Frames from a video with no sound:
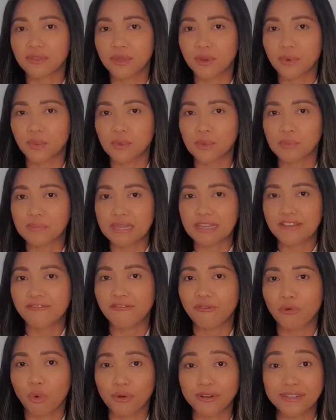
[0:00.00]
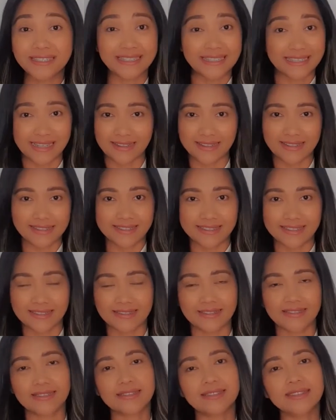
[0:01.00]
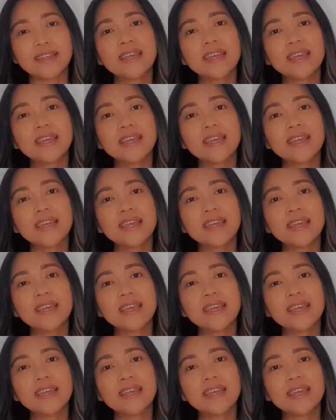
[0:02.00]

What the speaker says: there will be four seasons.